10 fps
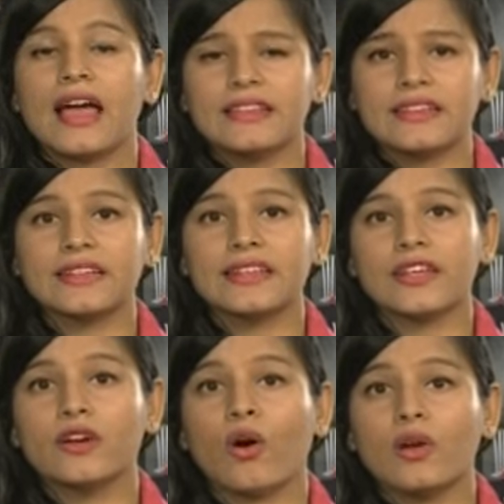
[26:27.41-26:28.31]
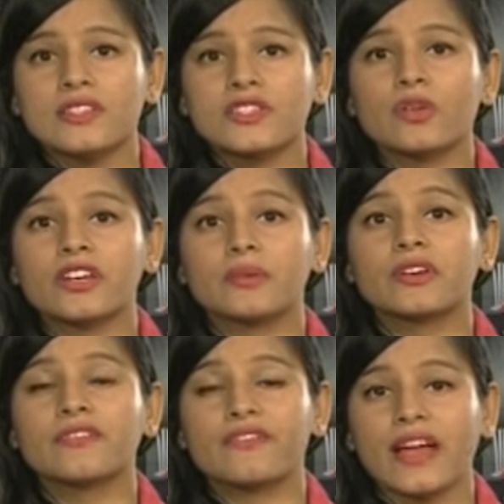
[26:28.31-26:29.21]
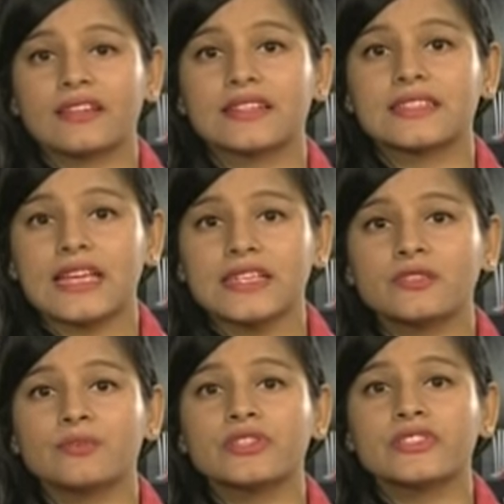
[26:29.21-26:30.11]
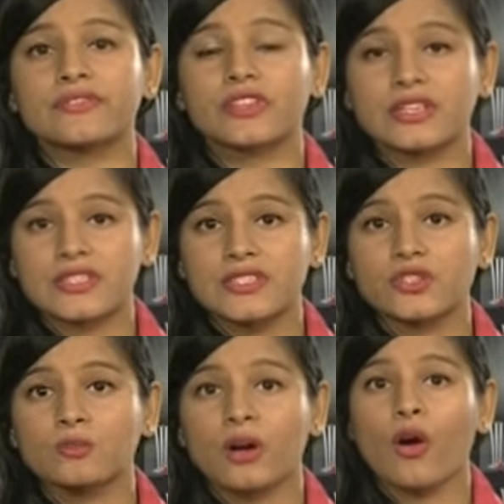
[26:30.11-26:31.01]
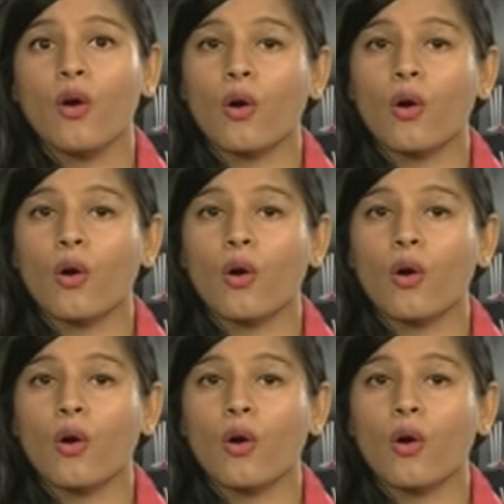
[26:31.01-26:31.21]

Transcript: Ethically, also it would offend the sentiments of the consumer